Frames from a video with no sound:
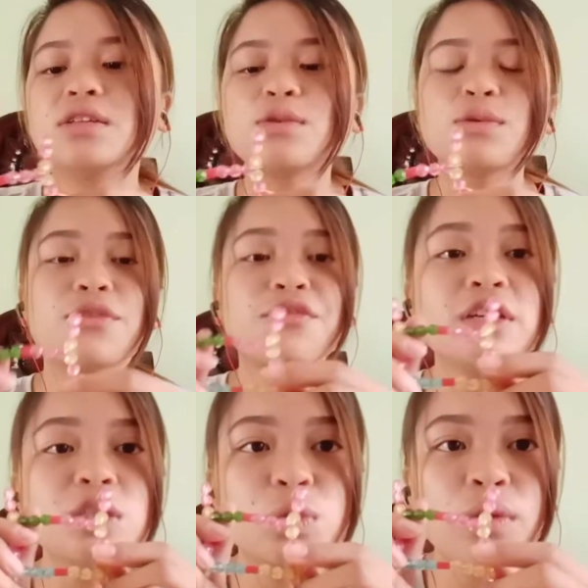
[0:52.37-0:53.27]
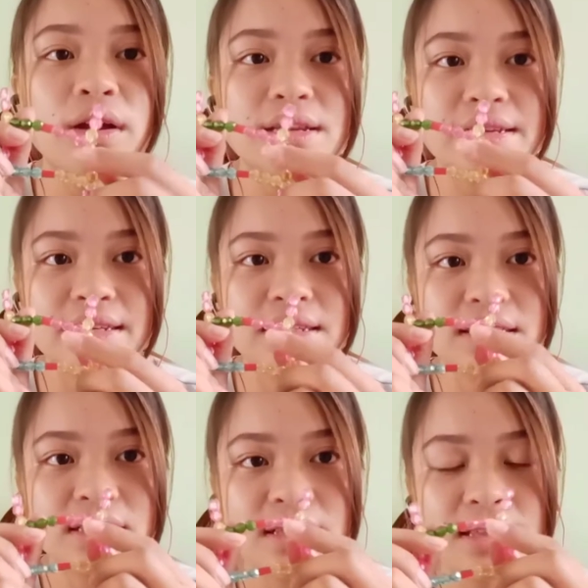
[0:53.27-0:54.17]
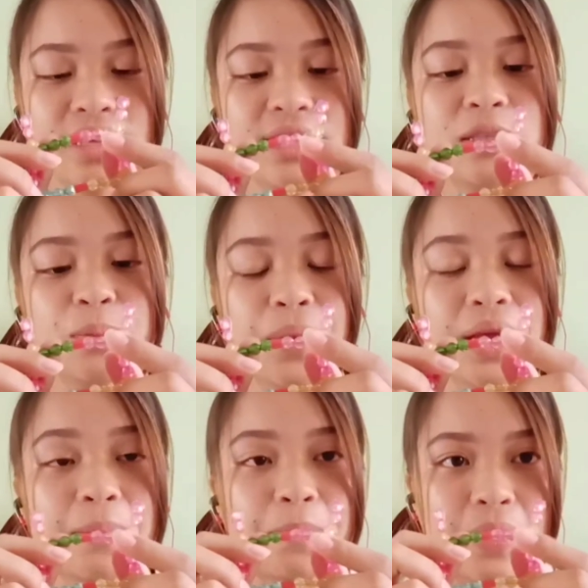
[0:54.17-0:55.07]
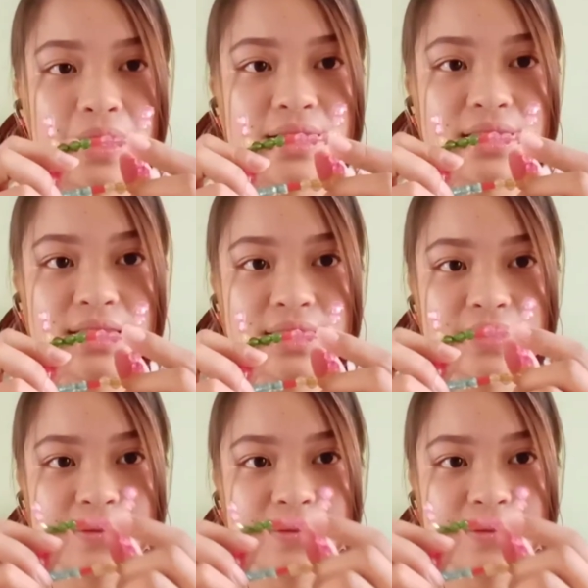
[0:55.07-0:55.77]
So the first one is these pink beads.